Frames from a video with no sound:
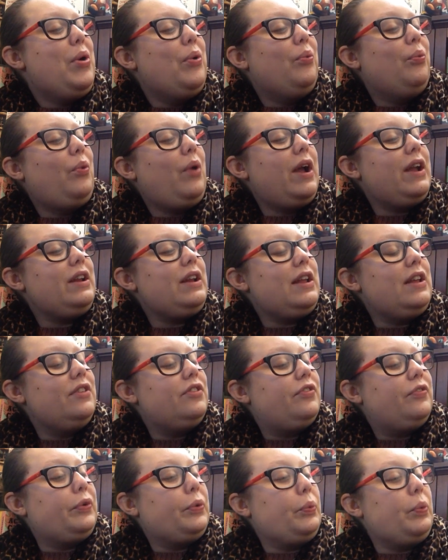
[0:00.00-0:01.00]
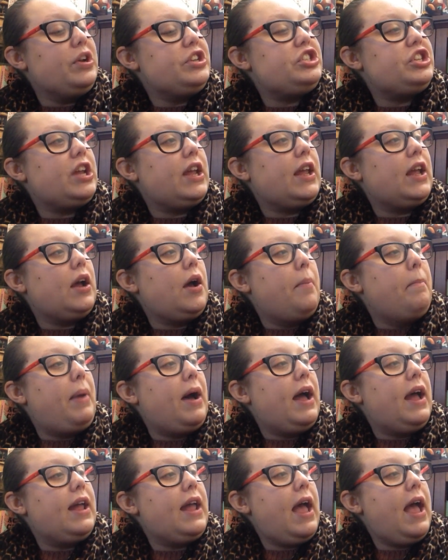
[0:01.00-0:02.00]
White is for Witching
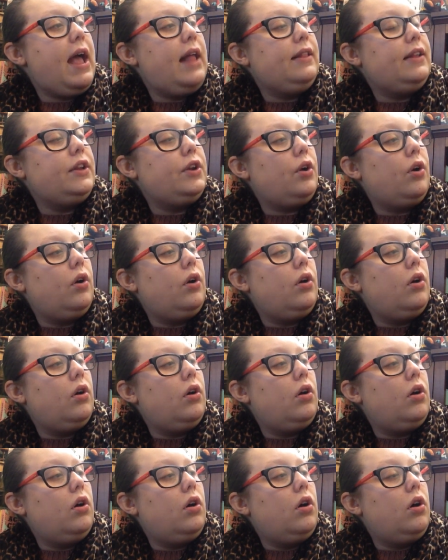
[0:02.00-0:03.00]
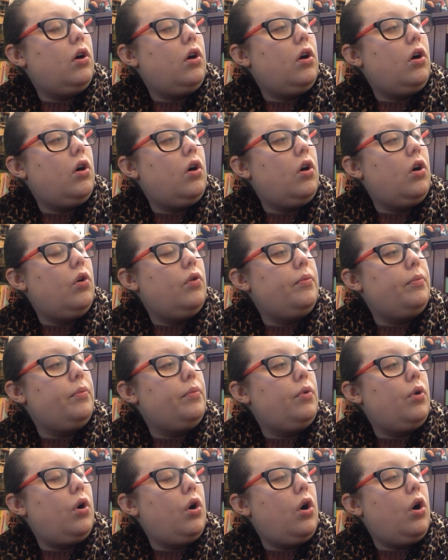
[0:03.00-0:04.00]
by Helen
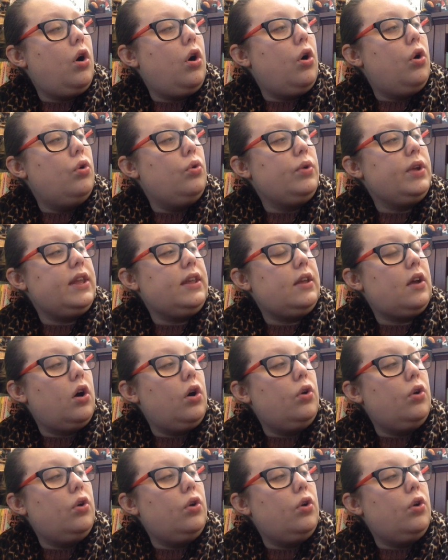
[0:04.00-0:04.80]
Oyami.